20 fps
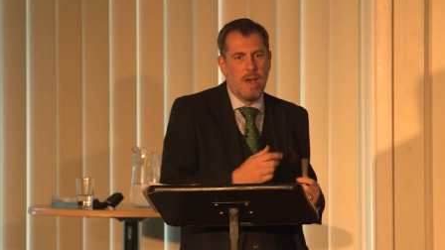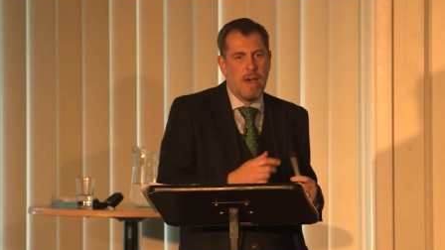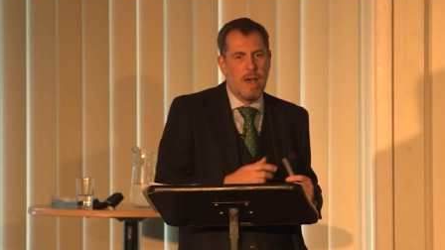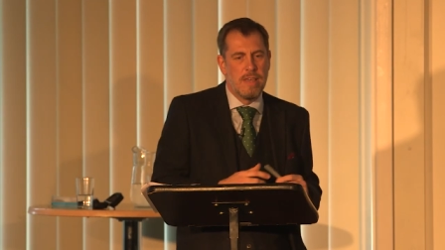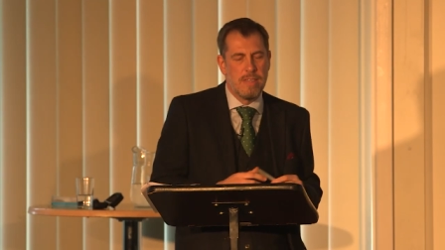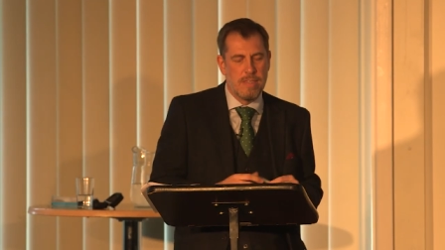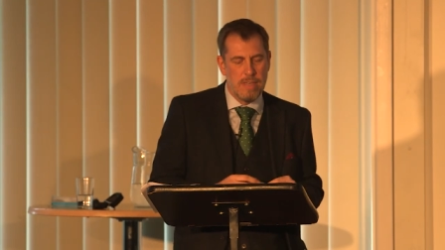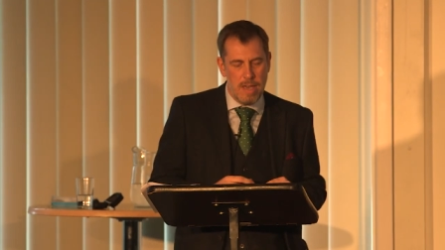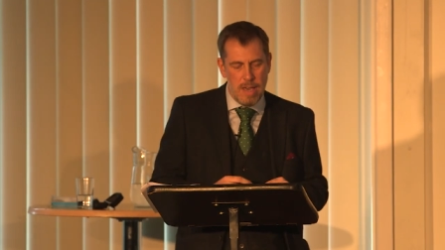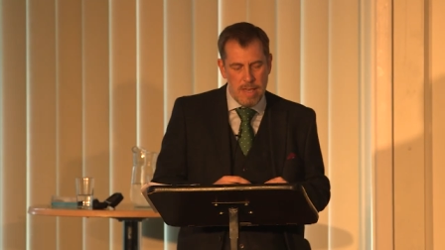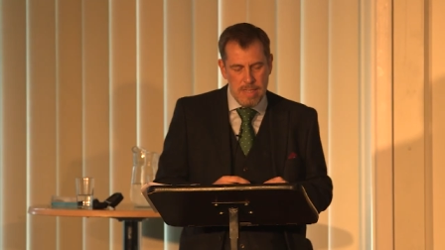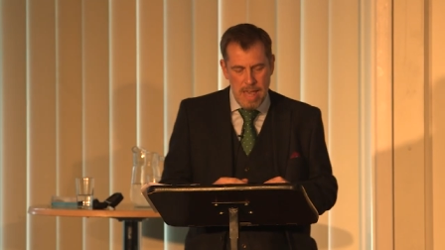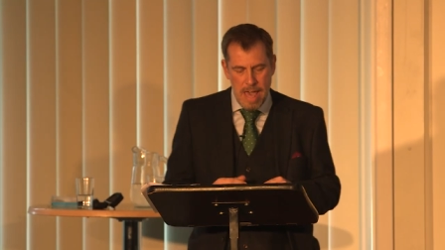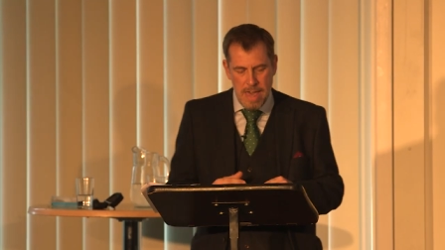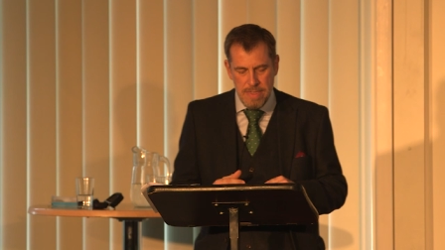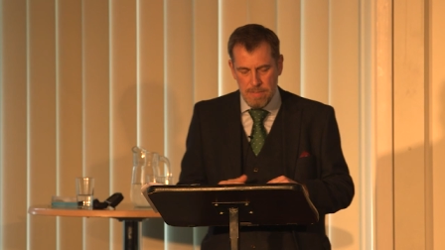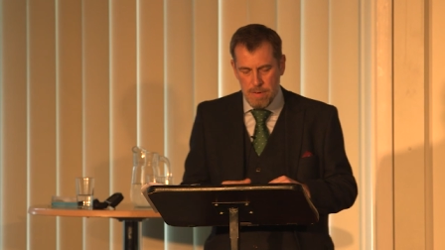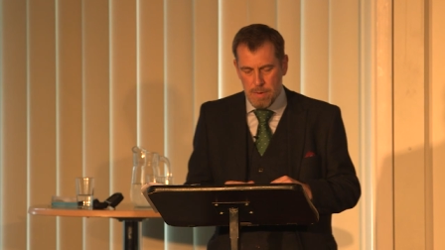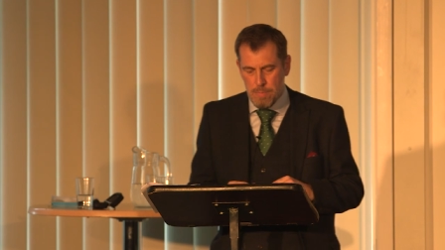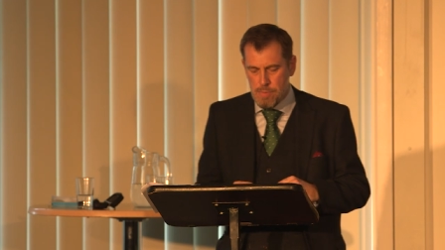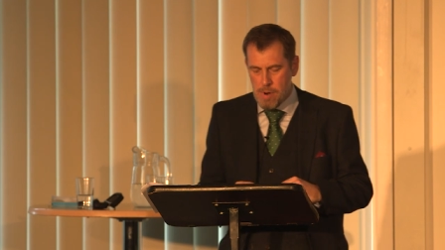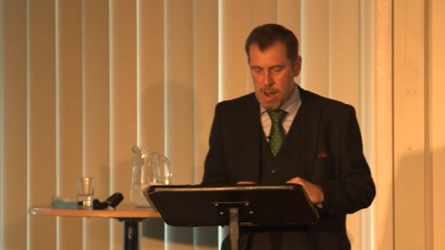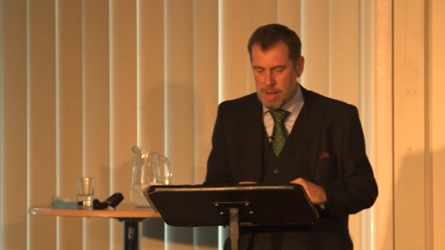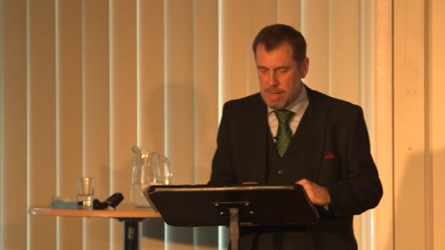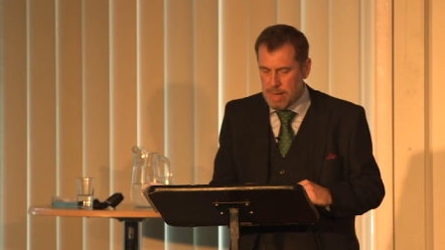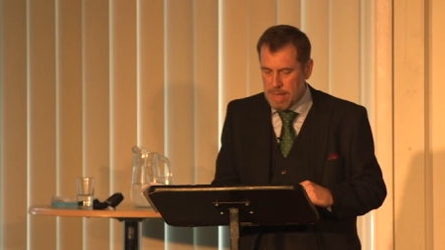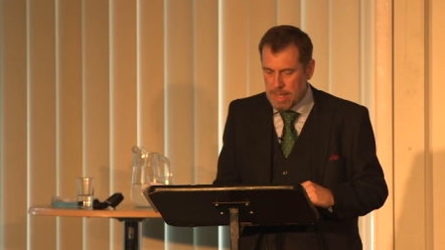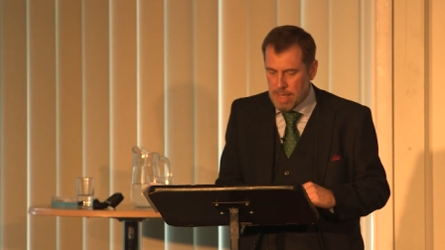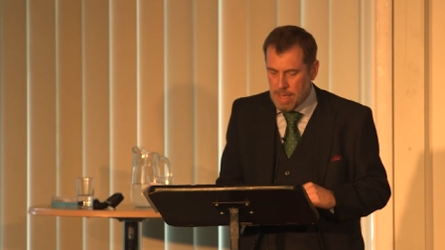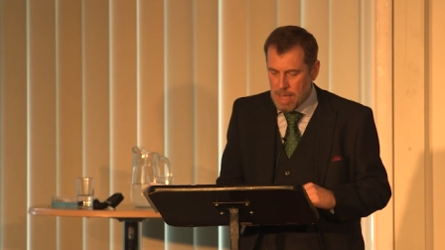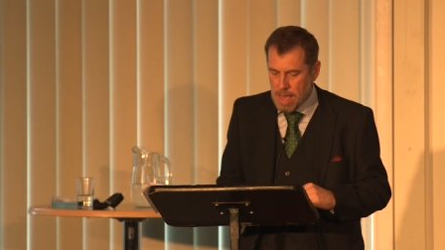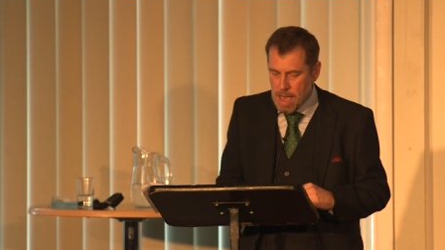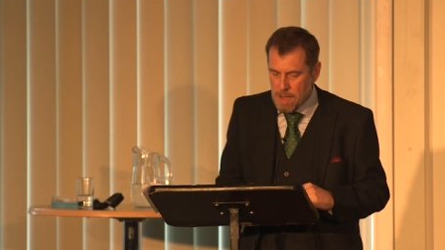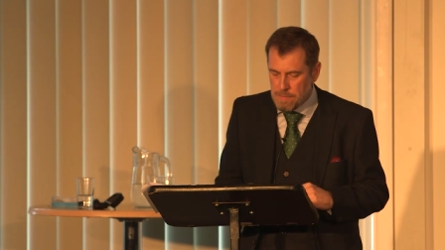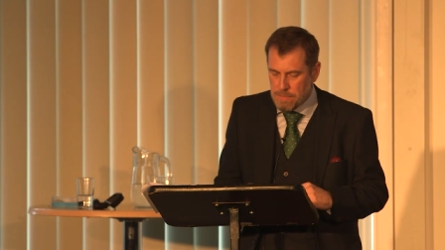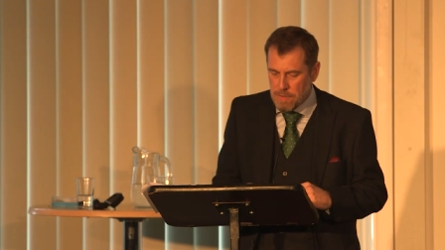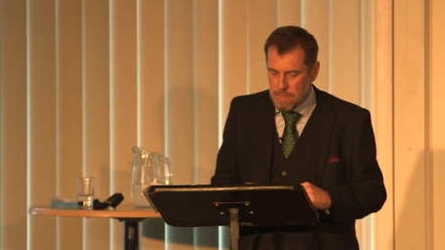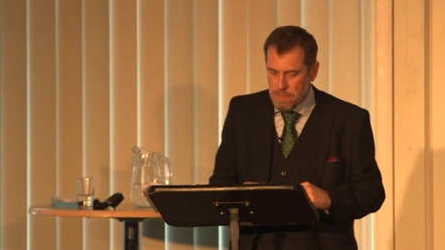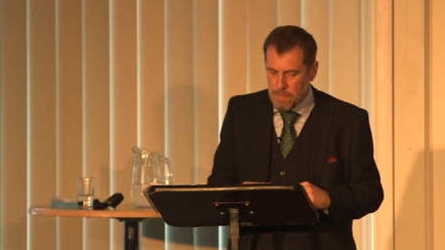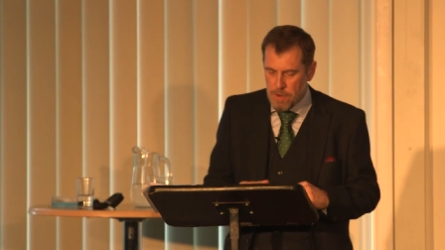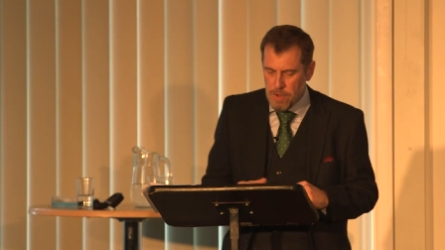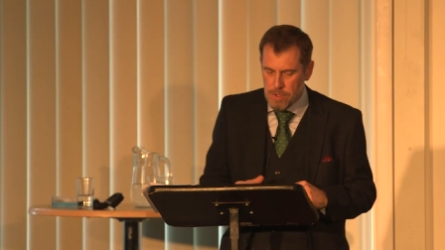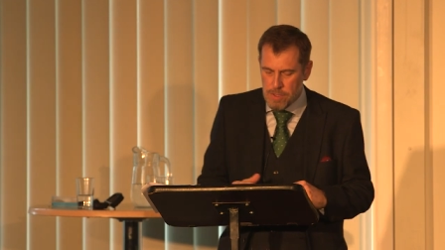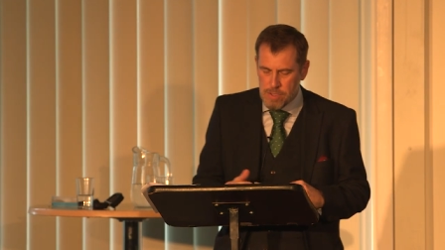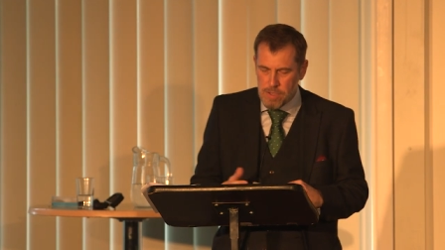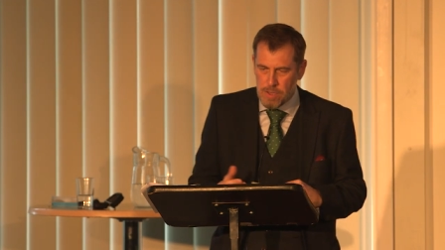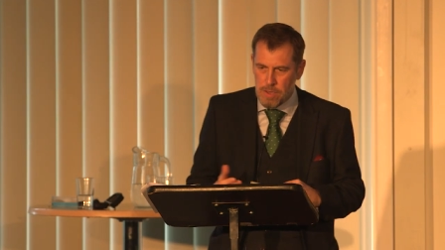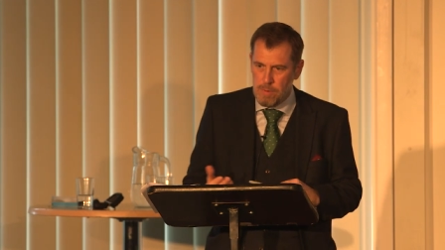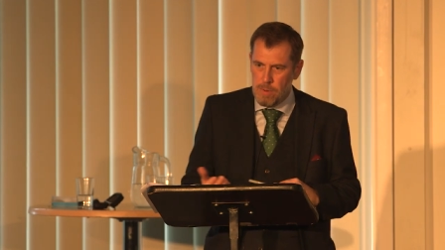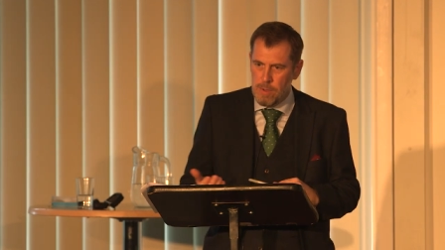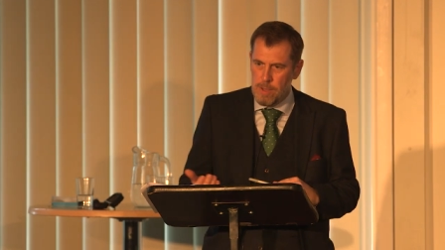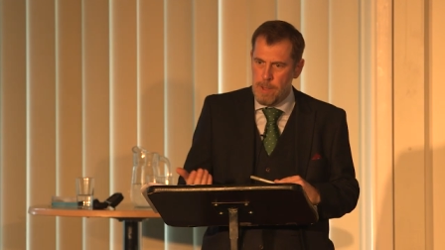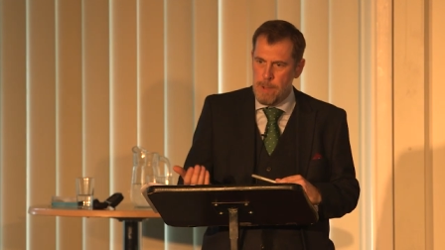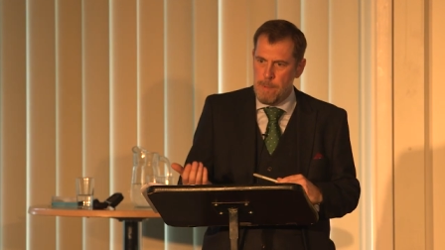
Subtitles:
as Heather and Bradley have referred to.